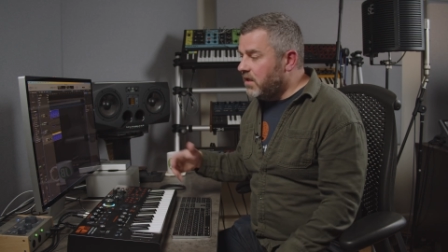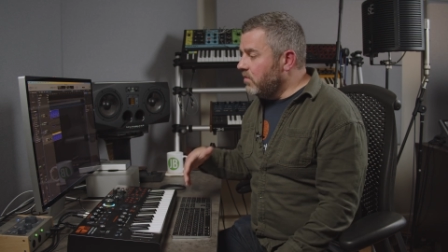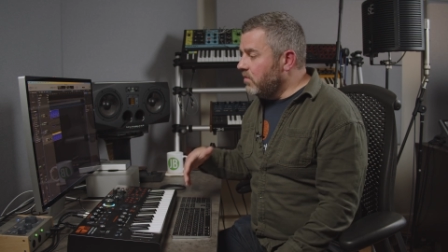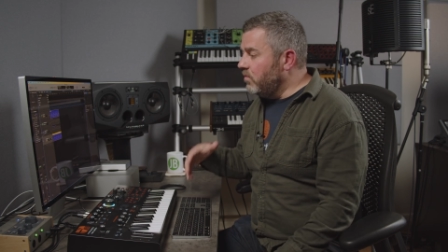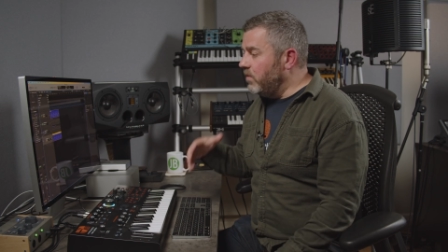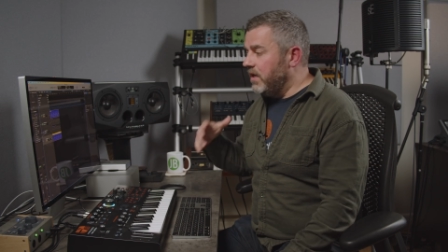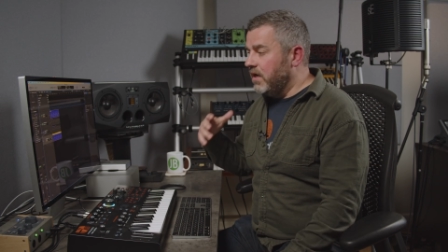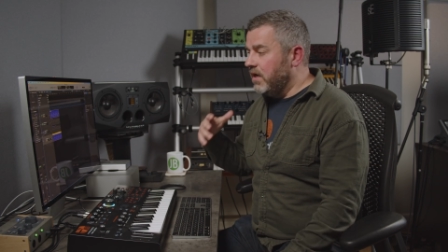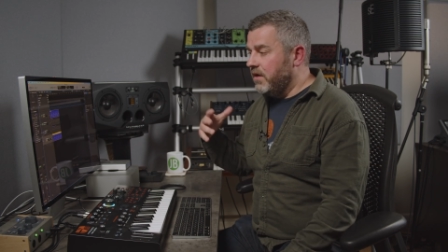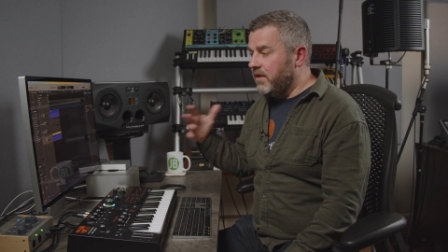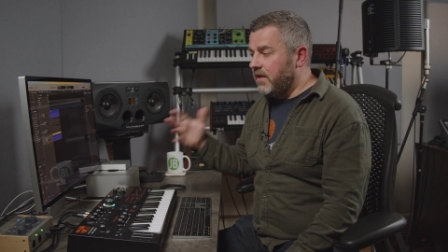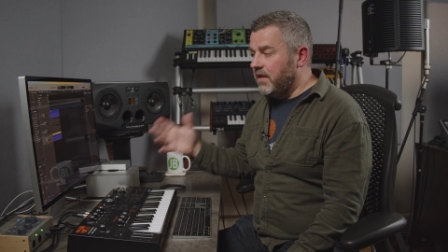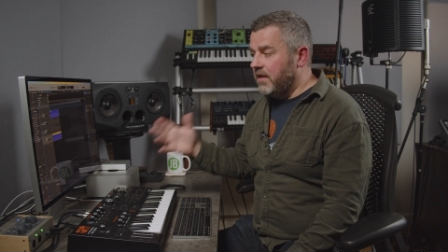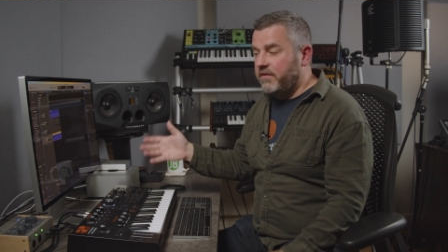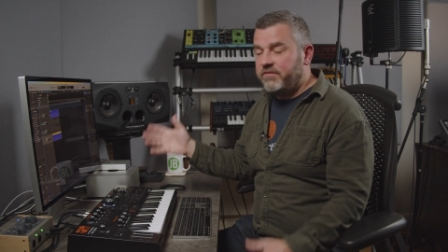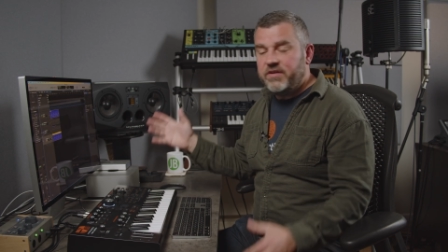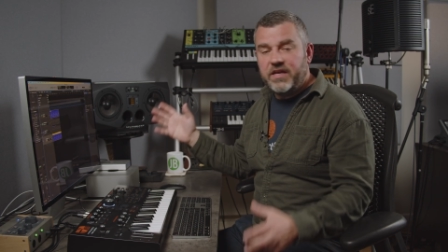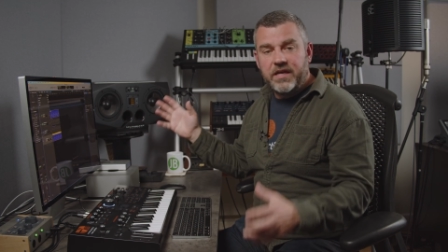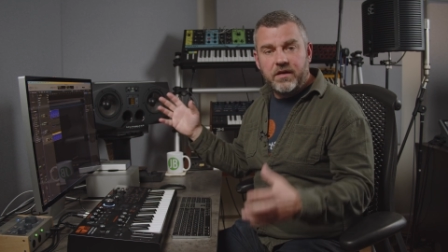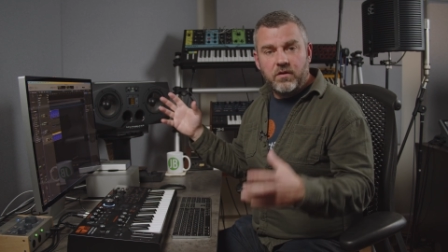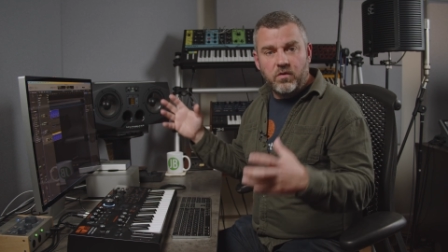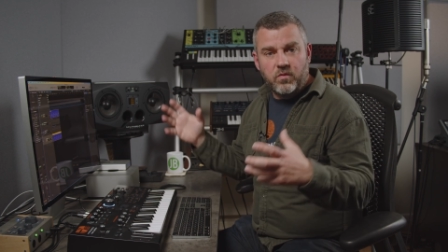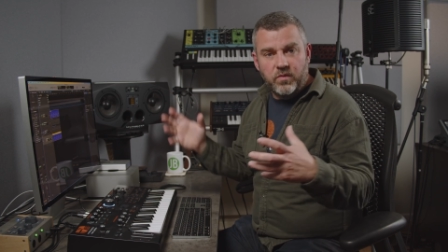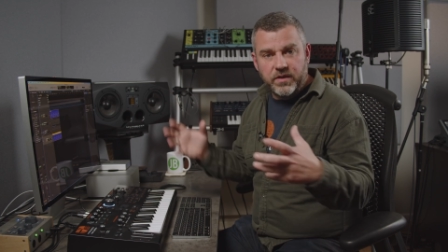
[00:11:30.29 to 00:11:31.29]
We either love
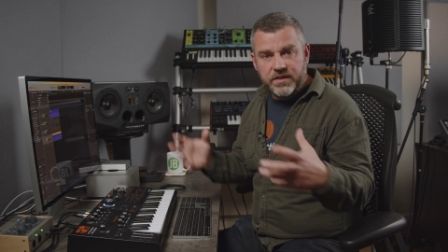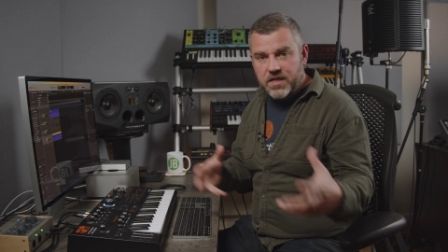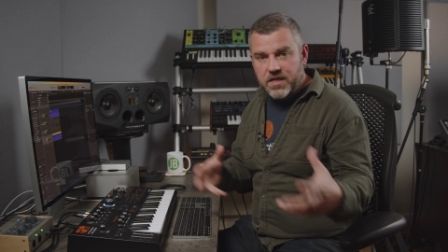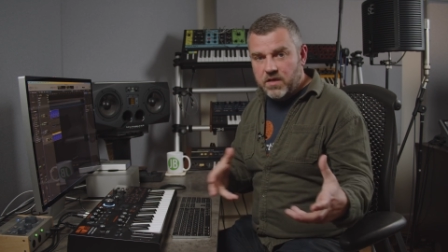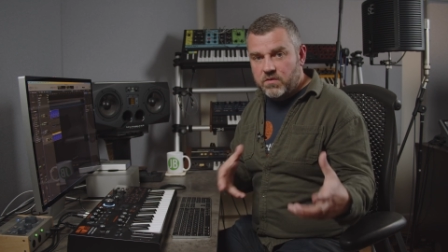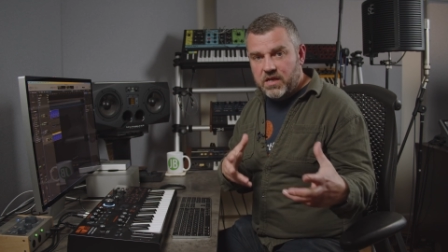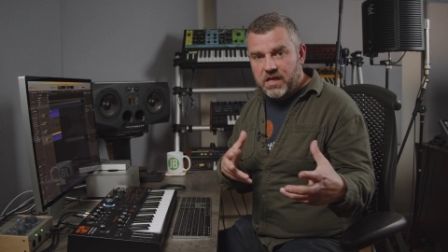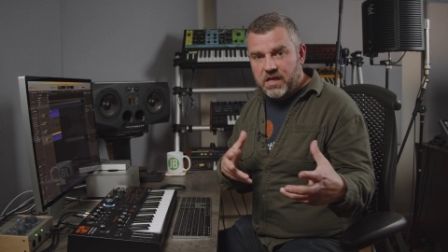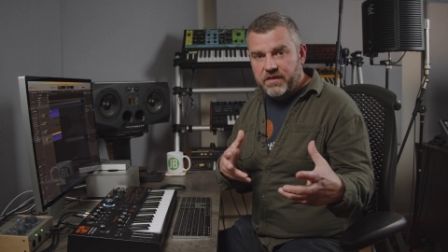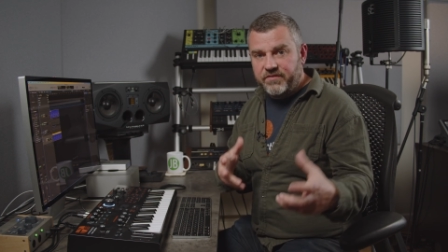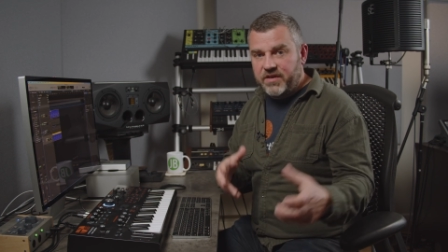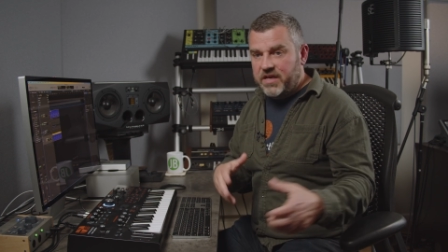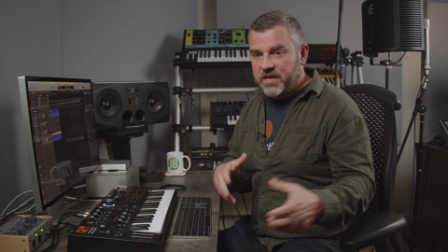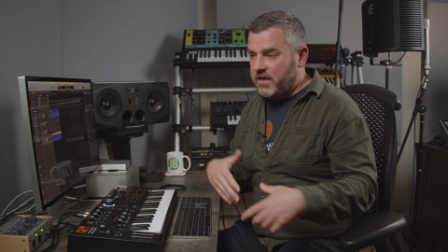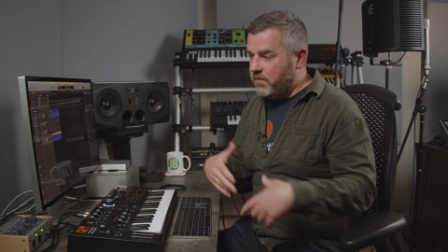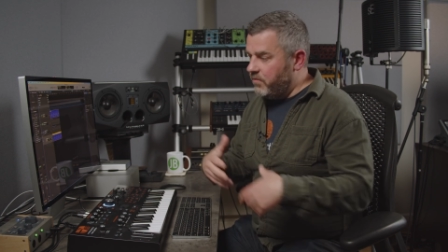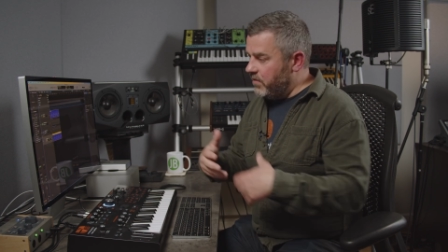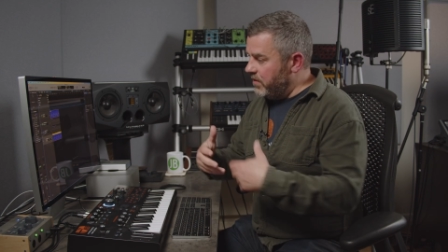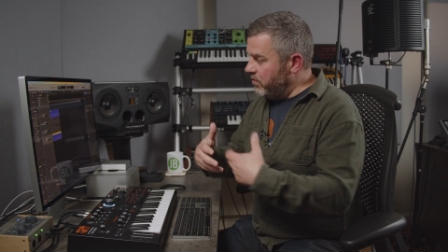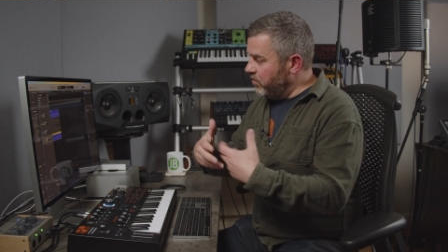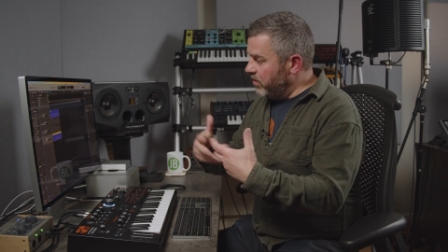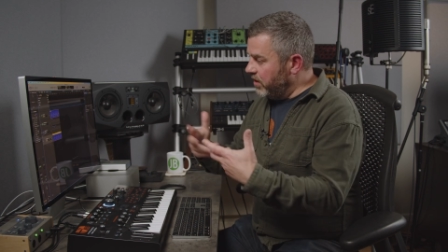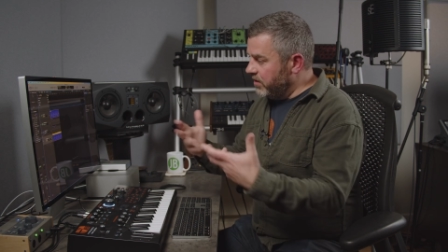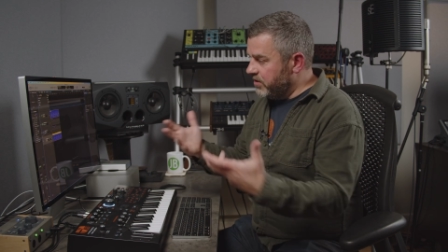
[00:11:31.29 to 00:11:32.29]
it or we don't love it, and
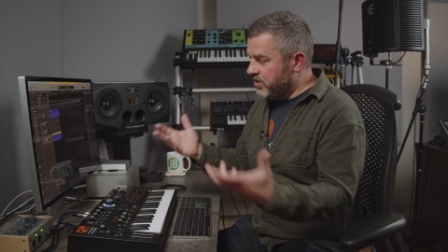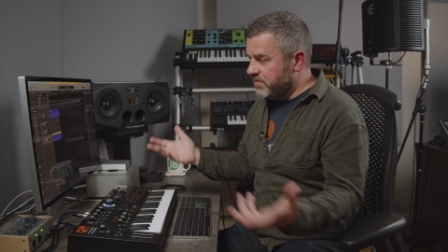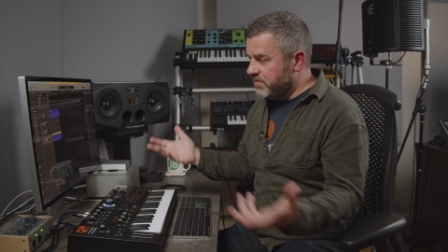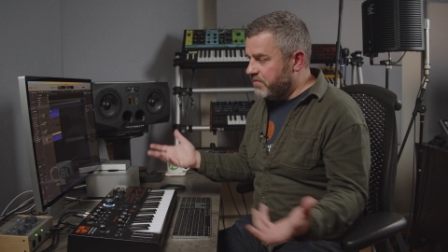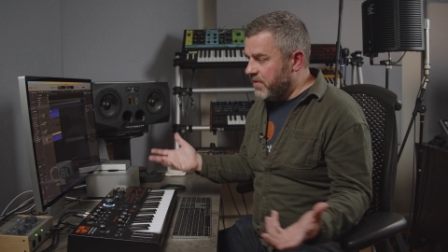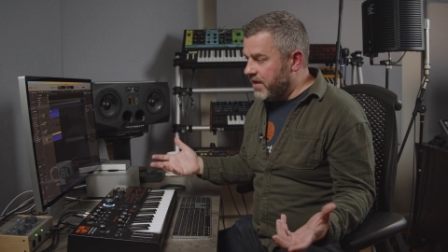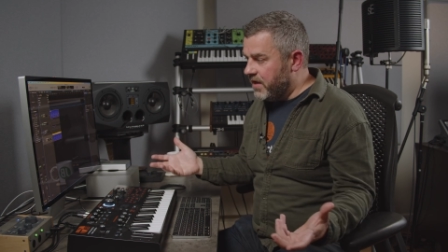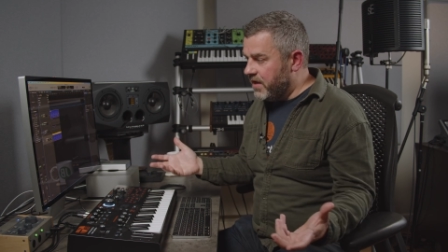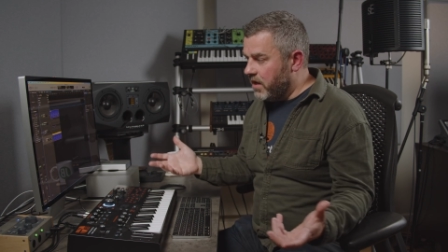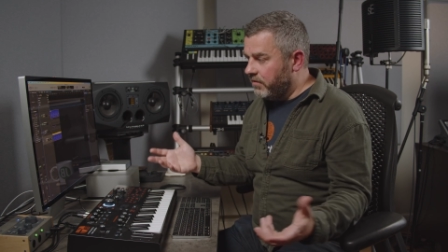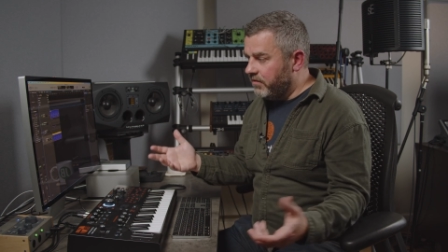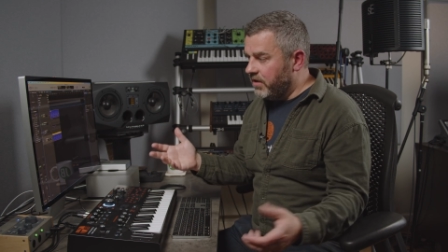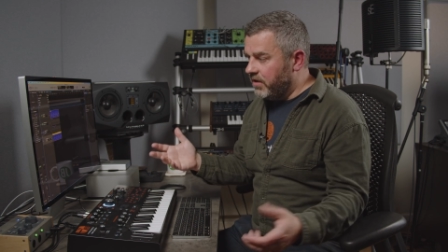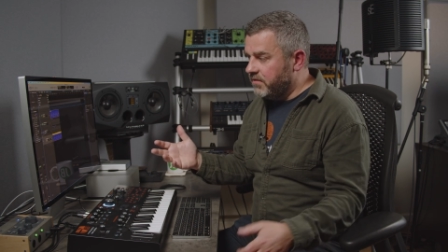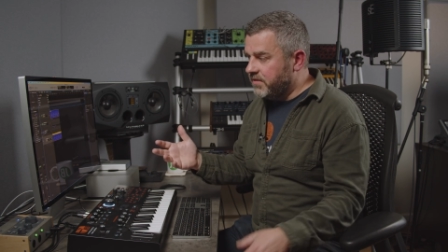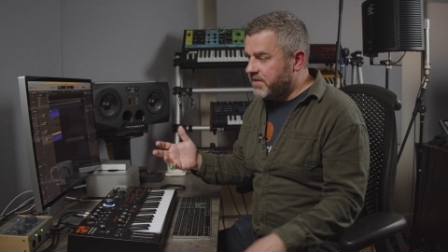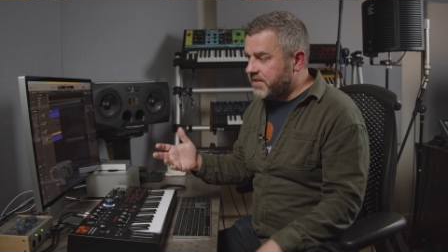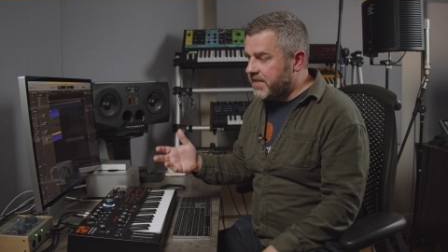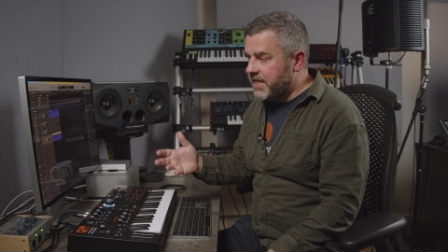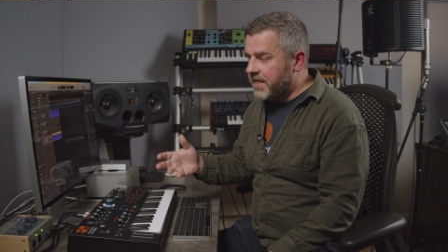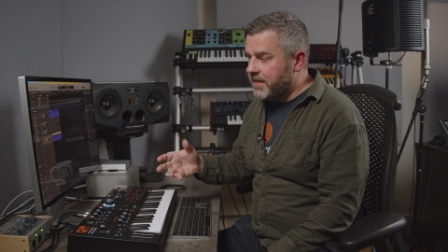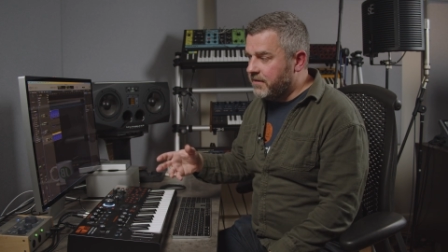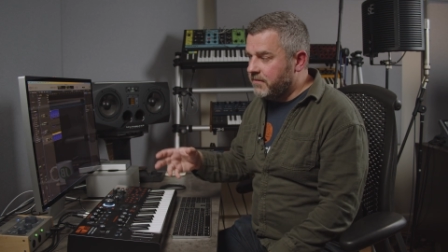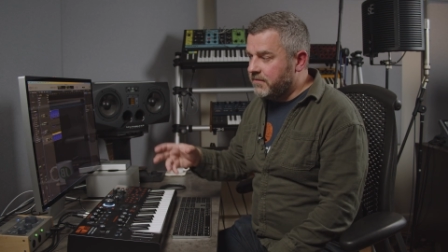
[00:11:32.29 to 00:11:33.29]
we want to just make our own
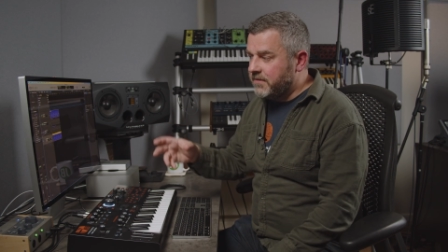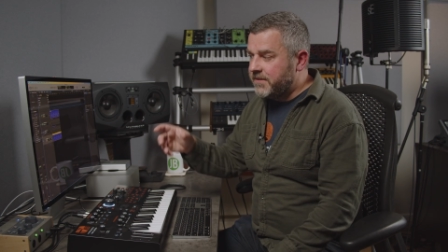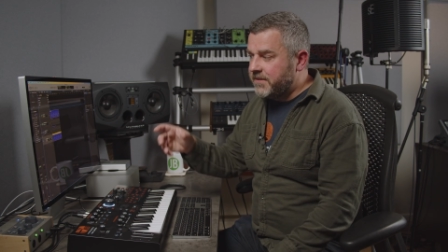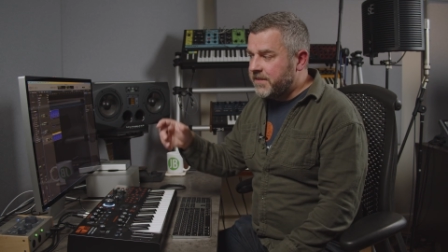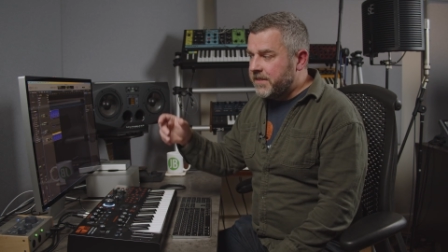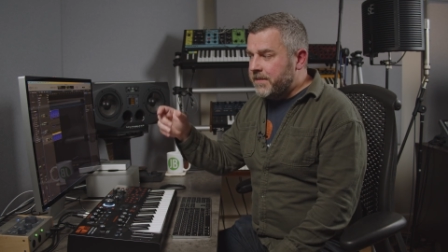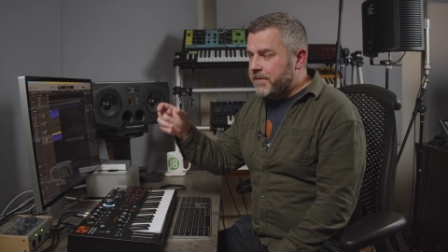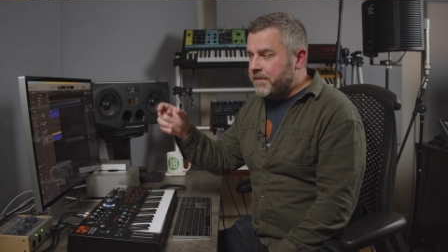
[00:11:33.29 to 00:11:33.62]
sounds.